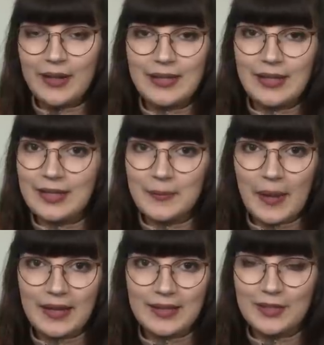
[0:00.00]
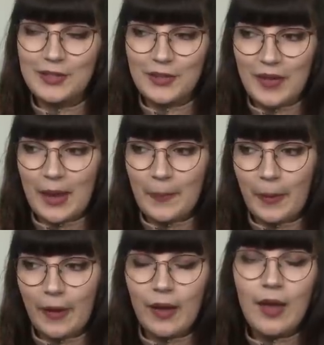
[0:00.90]
I didn't expect to do that,
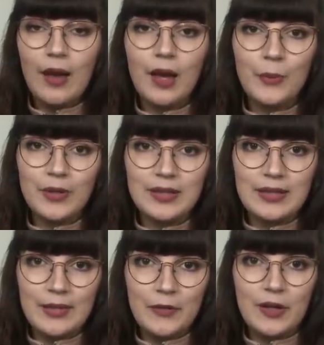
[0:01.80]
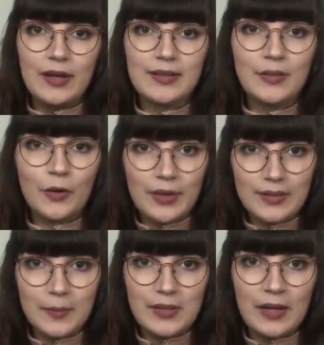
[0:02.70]
but I wanted to give you guys an
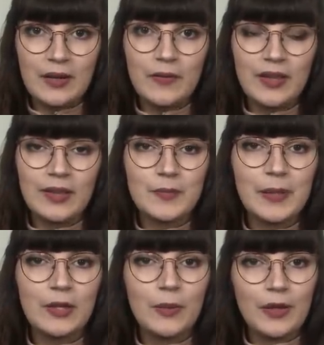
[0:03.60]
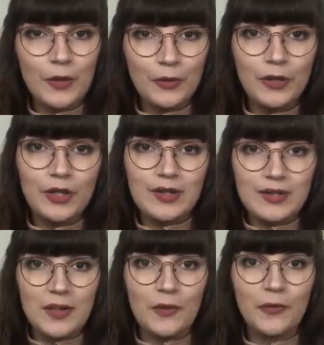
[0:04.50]
honest update on everything that's been going on, the good
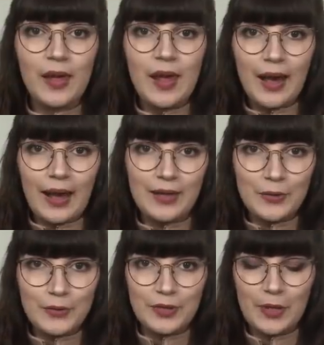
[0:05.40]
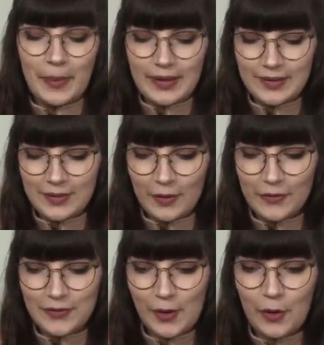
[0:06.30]
stuff and also the bad
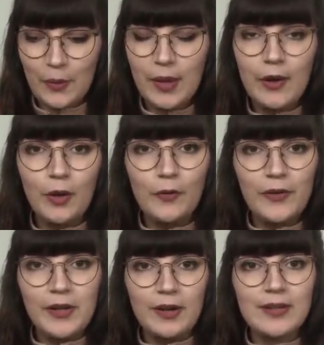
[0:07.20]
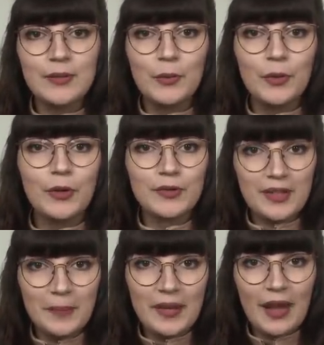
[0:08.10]
stuff. So hopefully you guys are all
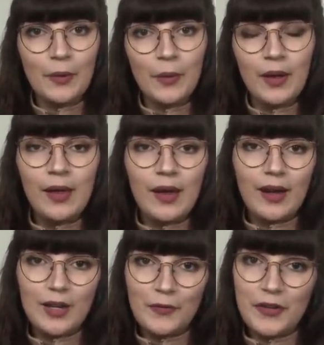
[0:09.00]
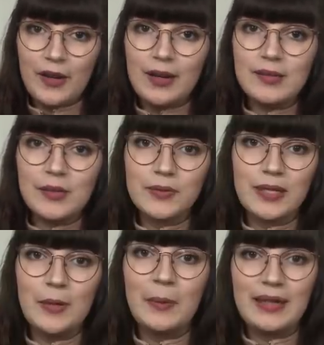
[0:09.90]
caught up now. I love you guys. I'll
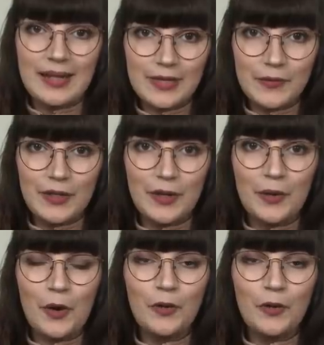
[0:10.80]
see you in my next video.